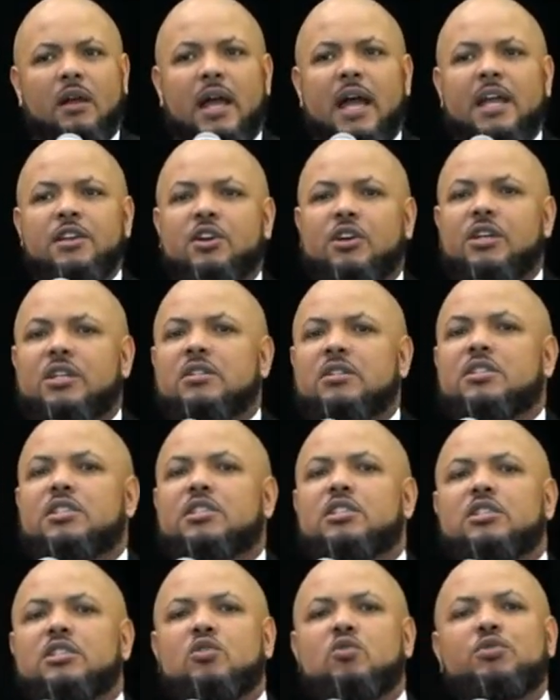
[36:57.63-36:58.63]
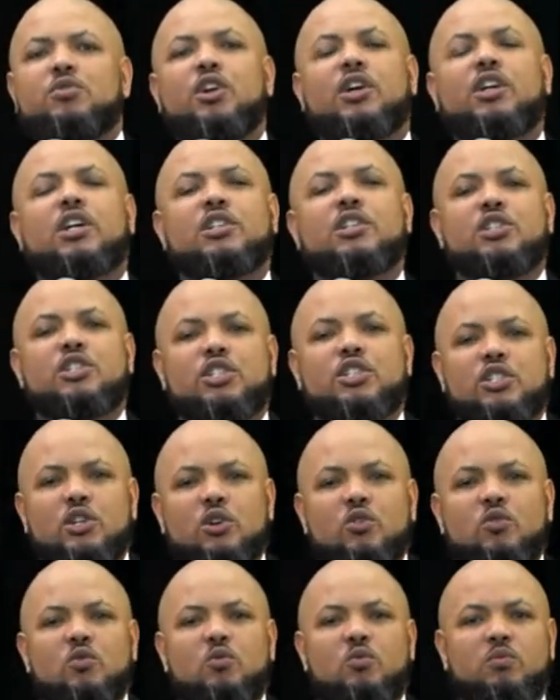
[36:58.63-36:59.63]
And you're consumed, you're
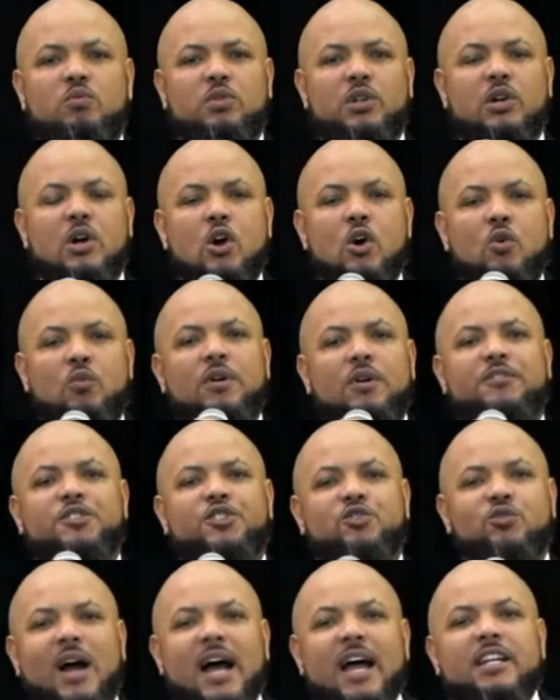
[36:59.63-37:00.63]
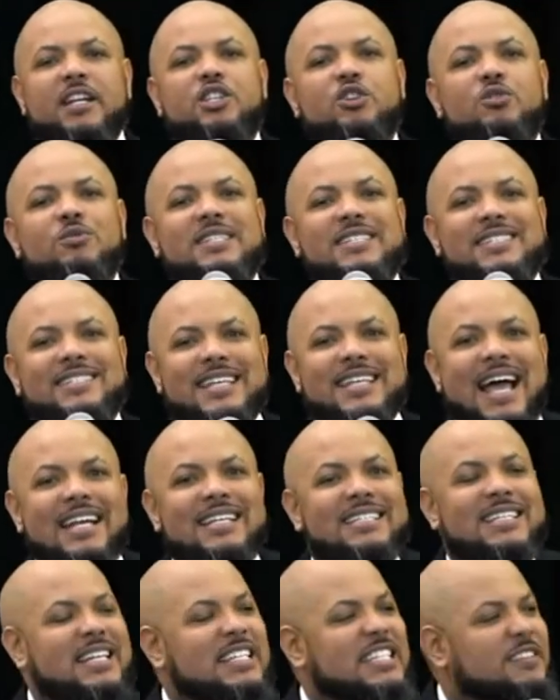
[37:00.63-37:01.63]
consumed with trying to
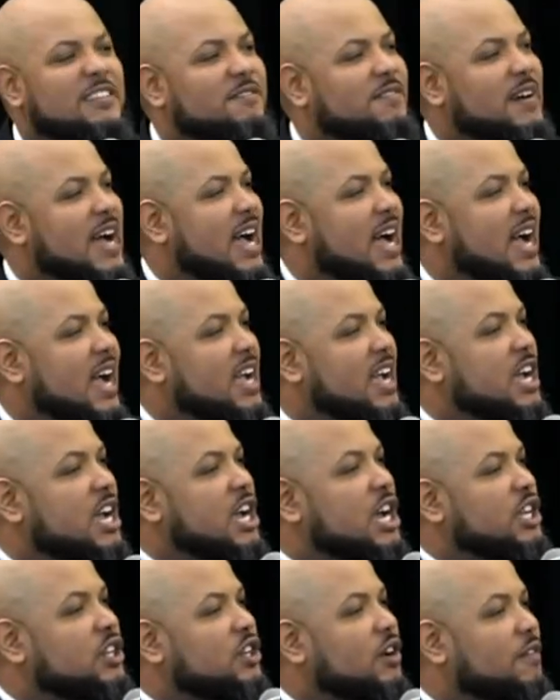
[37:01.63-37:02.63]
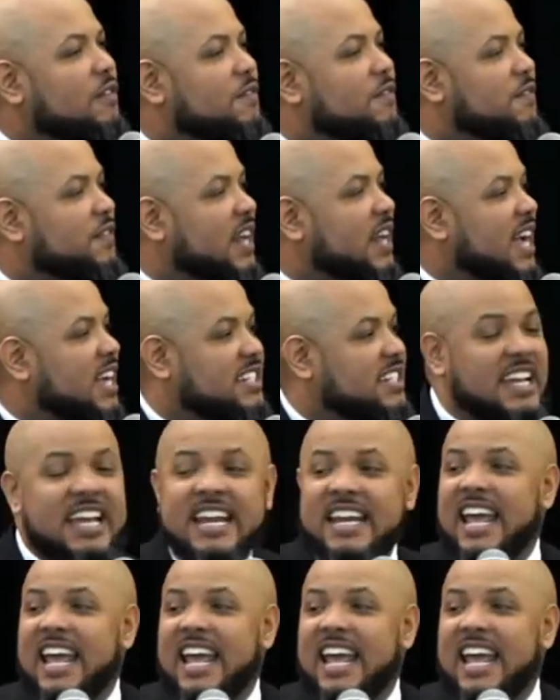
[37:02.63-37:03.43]
satisfy your flesh.